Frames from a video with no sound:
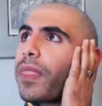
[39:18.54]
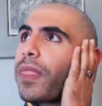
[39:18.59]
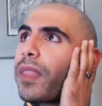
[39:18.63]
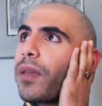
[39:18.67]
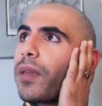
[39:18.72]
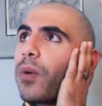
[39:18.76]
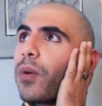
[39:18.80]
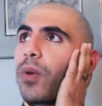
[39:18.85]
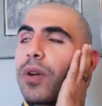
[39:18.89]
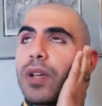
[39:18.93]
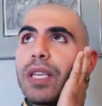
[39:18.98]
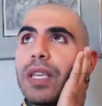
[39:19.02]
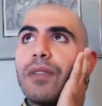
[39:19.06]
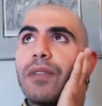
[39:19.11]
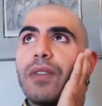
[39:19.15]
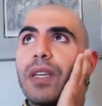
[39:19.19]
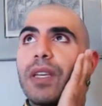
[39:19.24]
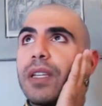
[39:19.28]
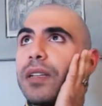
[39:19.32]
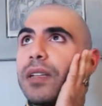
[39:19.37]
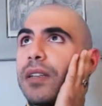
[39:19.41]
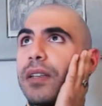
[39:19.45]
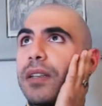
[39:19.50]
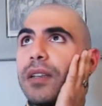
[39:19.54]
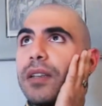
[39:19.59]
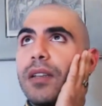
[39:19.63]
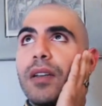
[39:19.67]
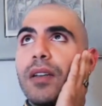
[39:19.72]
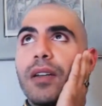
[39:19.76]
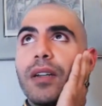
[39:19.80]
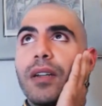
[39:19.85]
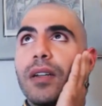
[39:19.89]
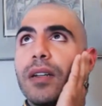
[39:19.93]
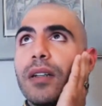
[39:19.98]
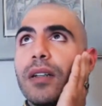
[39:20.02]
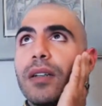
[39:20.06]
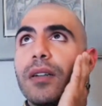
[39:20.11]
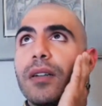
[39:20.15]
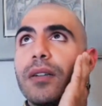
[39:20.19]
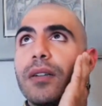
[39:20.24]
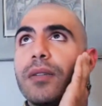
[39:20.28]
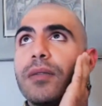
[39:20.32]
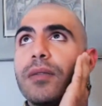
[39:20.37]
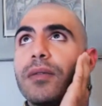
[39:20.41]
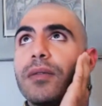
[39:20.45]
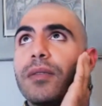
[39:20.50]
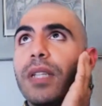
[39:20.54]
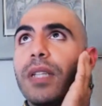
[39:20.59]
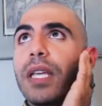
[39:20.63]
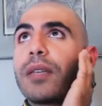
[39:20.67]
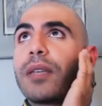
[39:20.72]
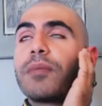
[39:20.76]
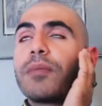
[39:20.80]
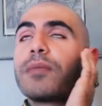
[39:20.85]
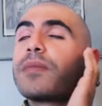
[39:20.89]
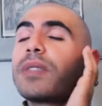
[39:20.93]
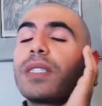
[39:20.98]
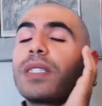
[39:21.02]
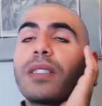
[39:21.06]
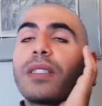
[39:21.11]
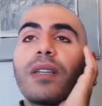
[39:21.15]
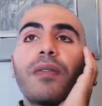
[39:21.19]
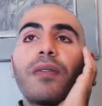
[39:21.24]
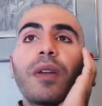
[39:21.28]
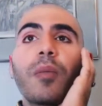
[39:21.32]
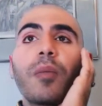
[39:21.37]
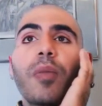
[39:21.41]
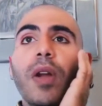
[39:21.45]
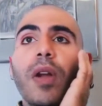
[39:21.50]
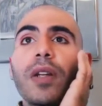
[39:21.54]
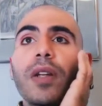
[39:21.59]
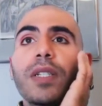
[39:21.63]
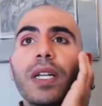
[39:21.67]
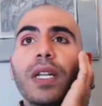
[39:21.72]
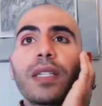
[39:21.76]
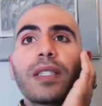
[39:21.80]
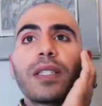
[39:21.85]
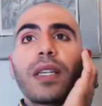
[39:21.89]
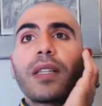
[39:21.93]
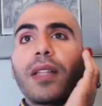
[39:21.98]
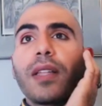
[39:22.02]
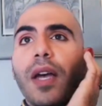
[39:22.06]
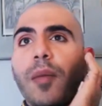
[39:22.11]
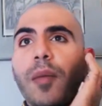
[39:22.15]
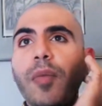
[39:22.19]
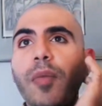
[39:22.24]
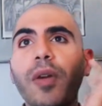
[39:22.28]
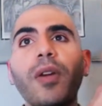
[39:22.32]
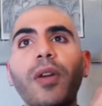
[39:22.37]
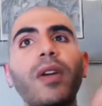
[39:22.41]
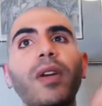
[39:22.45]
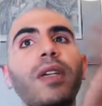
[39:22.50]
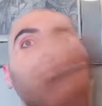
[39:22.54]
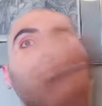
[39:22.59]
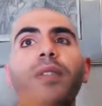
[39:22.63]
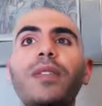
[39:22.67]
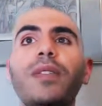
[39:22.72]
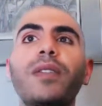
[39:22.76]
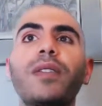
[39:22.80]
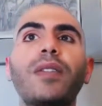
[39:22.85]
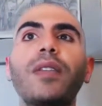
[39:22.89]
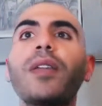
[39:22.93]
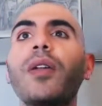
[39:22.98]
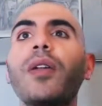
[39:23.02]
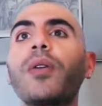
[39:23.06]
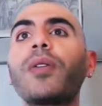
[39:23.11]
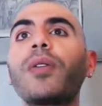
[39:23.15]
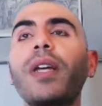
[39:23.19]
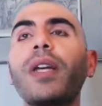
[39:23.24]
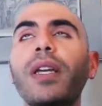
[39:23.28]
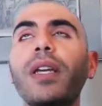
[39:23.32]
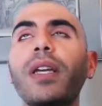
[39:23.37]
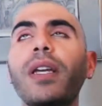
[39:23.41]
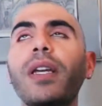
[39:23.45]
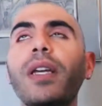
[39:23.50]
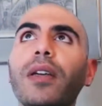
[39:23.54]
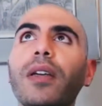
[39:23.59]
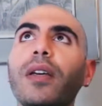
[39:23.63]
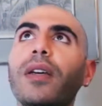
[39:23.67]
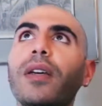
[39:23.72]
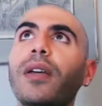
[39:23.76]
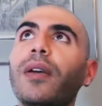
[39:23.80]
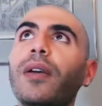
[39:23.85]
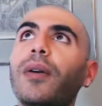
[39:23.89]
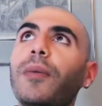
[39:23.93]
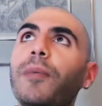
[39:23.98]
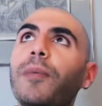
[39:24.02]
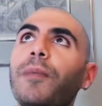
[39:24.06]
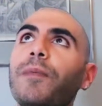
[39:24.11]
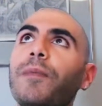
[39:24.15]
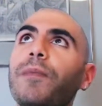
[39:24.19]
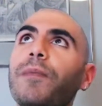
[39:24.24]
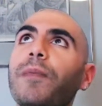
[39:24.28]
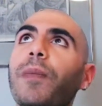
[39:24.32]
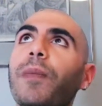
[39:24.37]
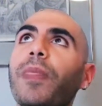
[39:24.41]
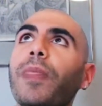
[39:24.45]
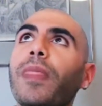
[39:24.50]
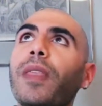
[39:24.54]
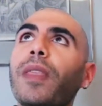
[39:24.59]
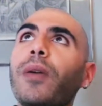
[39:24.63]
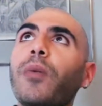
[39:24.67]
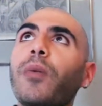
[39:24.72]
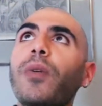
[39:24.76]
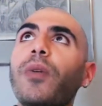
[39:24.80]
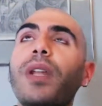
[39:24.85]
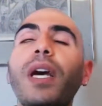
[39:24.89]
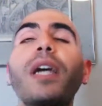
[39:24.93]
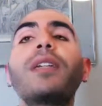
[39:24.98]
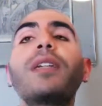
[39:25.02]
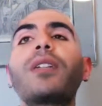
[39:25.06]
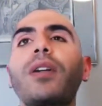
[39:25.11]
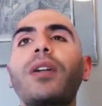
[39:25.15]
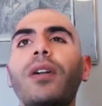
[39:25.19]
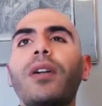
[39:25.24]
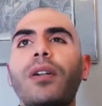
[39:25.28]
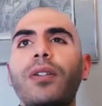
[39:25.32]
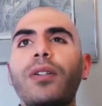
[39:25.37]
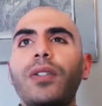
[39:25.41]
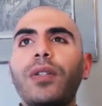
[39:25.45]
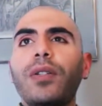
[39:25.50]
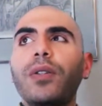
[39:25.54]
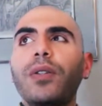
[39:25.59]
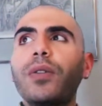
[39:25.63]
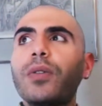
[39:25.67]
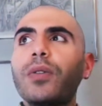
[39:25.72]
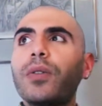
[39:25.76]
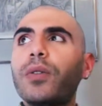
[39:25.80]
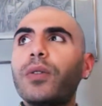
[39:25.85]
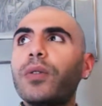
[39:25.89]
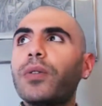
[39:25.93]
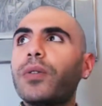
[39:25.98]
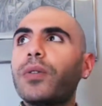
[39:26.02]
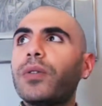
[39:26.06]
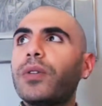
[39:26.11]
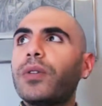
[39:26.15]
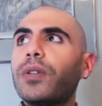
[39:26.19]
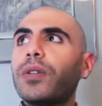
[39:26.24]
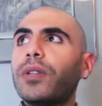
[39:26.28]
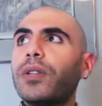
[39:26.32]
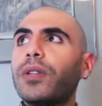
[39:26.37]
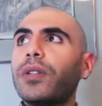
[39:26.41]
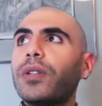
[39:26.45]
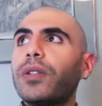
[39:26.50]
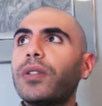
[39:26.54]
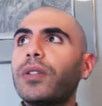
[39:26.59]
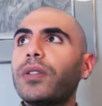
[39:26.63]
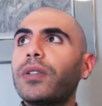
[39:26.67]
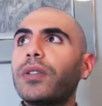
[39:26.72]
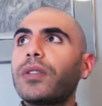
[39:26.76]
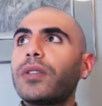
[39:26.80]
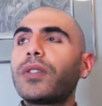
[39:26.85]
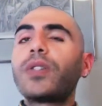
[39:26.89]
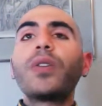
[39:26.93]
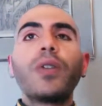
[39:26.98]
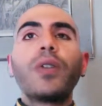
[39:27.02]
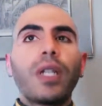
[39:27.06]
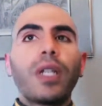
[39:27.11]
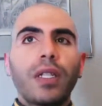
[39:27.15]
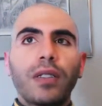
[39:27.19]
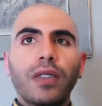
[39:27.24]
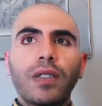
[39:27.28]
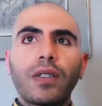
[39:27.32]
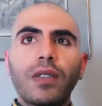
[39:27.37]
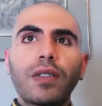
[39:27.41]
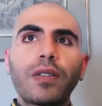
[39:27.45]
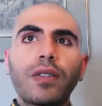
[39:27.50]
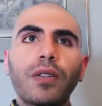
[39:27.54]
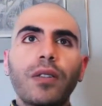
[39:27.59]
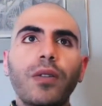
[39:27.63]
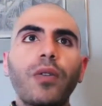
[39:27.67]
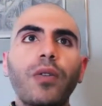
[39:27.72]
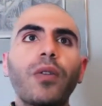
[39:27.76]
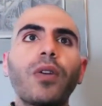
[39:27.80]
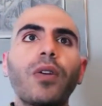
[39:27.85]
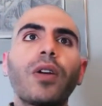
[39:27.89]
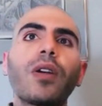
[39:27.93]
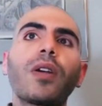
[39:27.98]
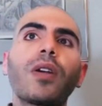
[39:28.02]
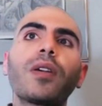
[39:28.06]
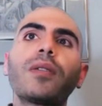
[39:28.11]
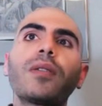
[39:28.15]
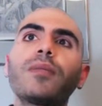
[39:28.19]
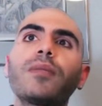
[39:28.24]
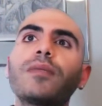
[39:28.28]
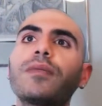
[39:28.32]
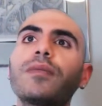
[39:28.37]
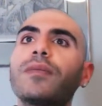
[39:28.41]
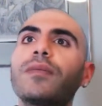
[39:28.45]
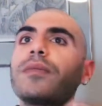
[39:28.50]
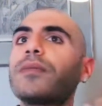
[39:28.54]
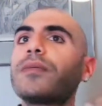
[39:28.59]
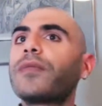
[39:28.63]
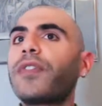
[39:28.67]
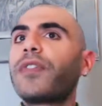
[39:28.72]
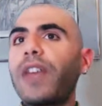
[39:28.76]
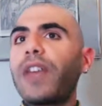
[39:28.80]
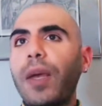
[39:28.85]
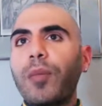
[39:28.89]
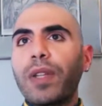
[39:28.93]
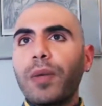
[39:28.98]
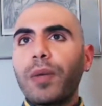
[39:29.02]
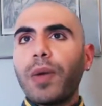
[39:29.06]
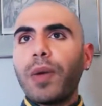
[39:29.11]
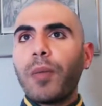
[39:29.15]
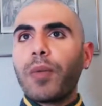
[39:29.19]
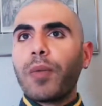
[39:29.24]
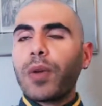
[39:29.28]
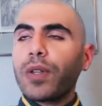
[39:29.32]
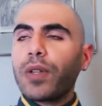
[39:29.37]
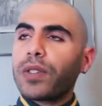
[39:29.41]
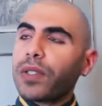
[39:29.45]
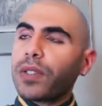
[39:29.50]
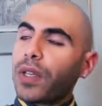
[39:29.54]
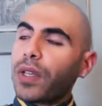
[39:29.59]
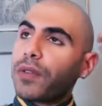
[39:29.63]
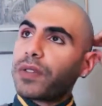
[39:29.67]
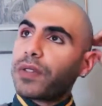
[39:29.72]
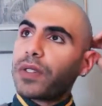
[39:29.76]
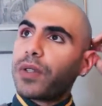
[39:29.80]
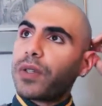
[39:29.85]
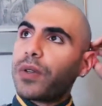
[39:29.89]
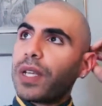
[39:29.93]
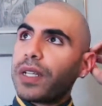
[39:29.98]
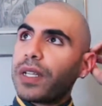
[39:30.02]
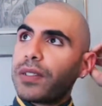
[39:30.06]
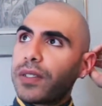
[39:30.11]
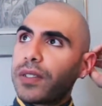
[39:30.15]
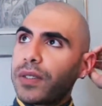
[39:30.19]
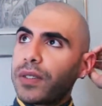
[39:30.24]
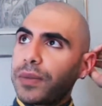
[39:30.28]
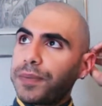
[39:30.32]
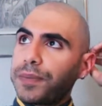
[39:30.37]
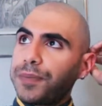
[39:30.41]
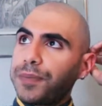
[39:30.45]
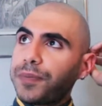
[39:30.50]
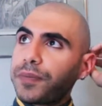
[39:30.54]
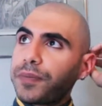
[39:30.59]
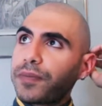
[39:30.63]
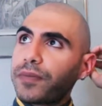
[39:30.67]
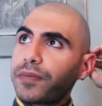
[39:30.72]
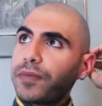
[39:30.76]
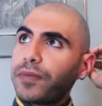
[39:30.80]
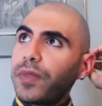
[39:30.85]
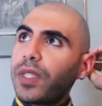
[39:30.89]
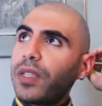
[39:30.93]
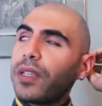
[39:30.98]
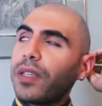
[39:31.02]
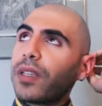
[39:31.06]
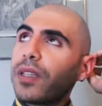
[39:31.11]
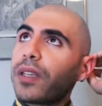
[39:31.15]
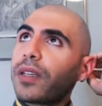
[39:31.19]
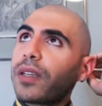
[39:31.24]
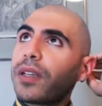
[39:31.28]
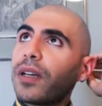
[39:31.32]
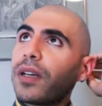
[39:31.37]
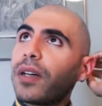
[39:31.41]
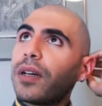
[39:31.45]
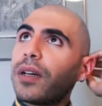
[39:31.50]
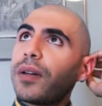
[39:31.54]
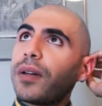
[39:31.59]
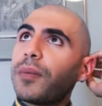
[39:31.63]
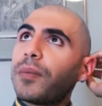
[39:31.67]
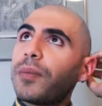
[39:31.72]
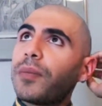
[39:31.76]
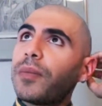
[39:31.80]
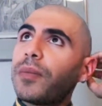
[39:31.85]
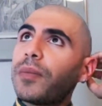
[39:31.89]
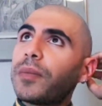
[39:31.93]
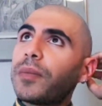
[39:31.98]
or even like civic projects like libraries. You know, like when I talk to students or family members of students, um,